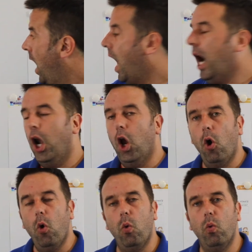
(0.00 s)

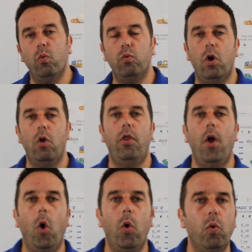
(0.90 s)
Alone,
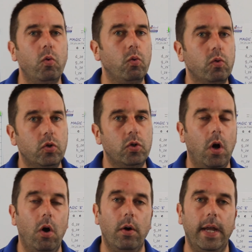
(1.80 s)
those,
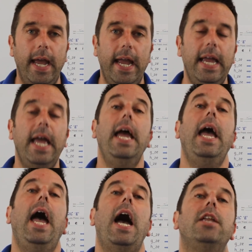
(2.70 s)
okay?
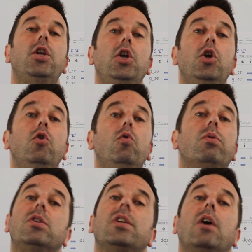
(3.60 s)
And you,
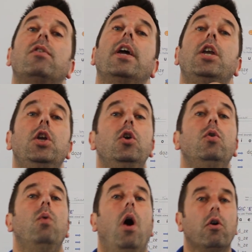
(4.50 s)
which sounds like
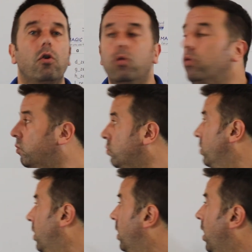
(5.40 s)
you or oo,
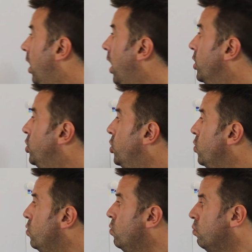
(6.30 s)
like
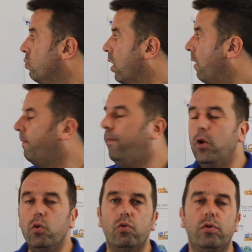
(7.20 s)
June,
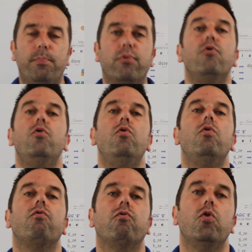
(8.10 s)
flute,
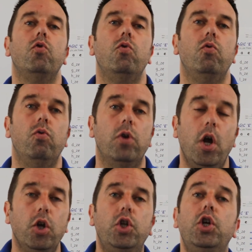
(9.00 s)
prune, rude,
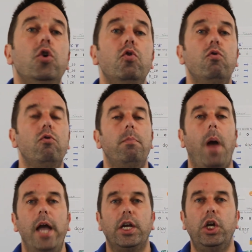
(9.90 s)
tube,
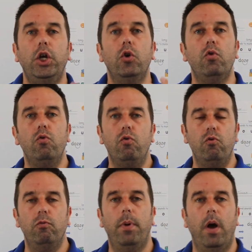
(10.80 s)

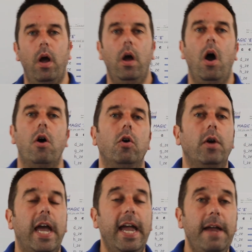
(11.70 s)
cube,
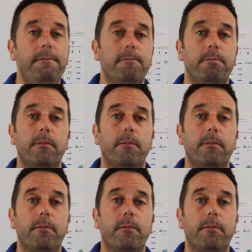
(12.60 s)
okay?